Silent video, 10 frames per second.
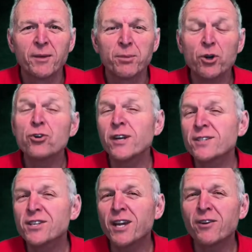But
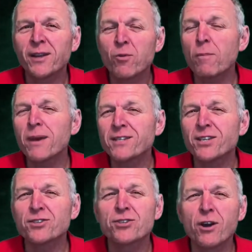orienteering, what makes
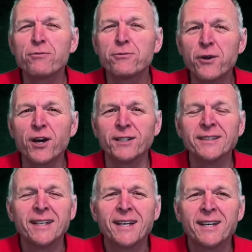it so fun
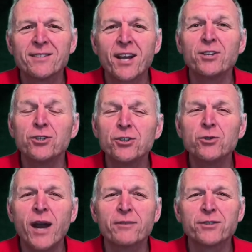is that you
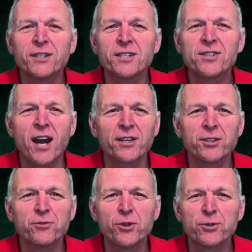have to decide
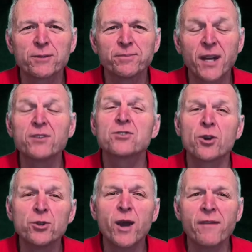the route and so
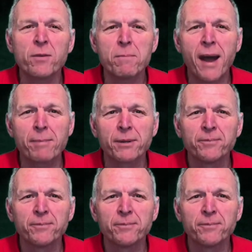you have a map.